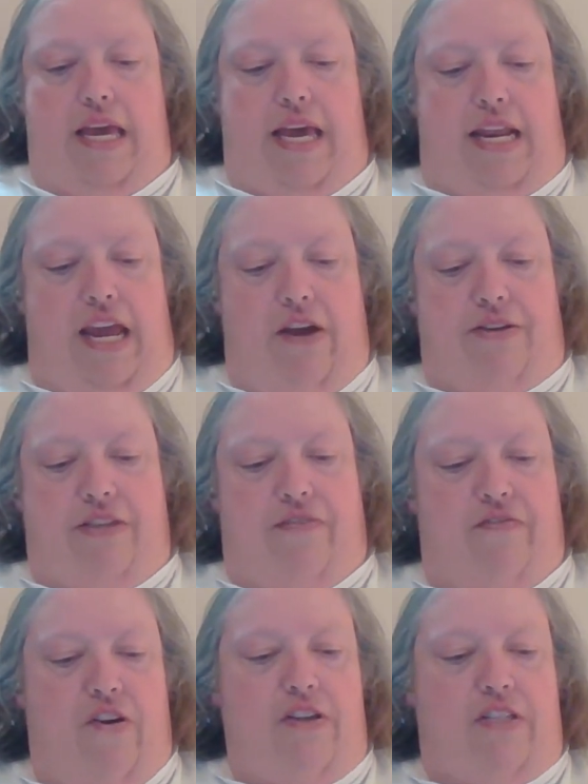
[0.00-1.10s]
And here's the
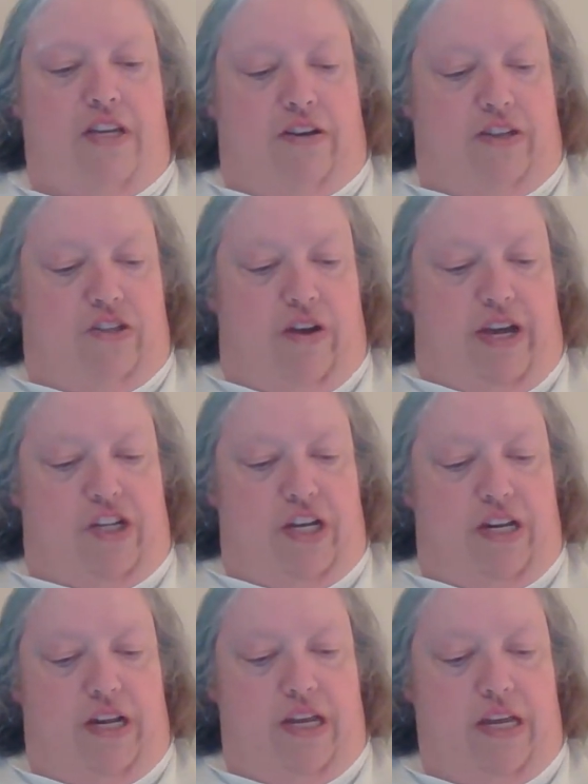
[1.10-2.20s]
first
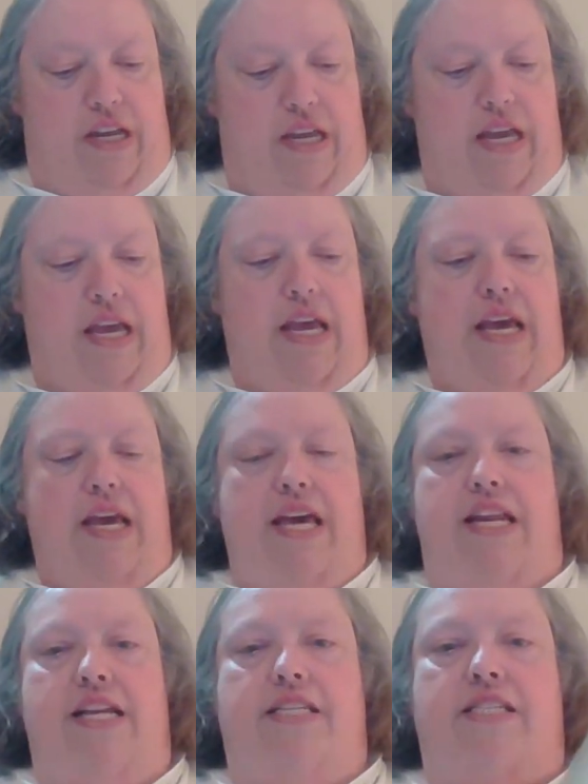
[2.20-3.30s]
illustration.
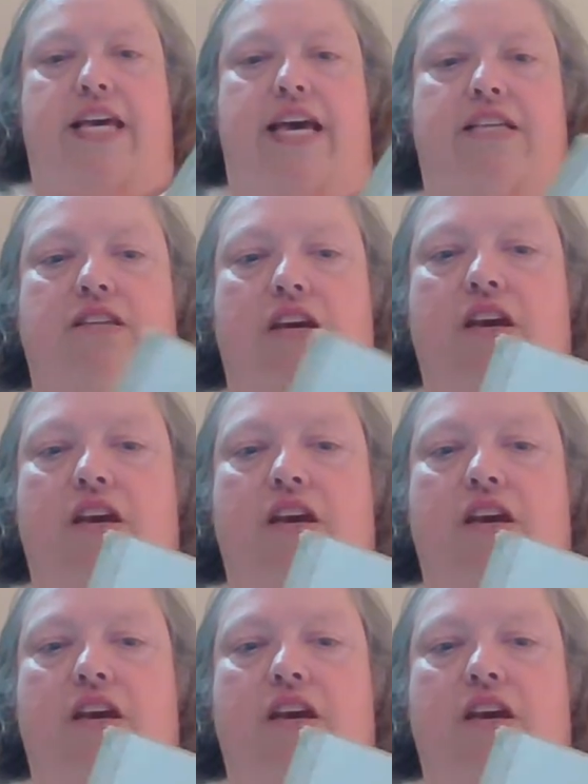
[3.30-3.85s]
And it says,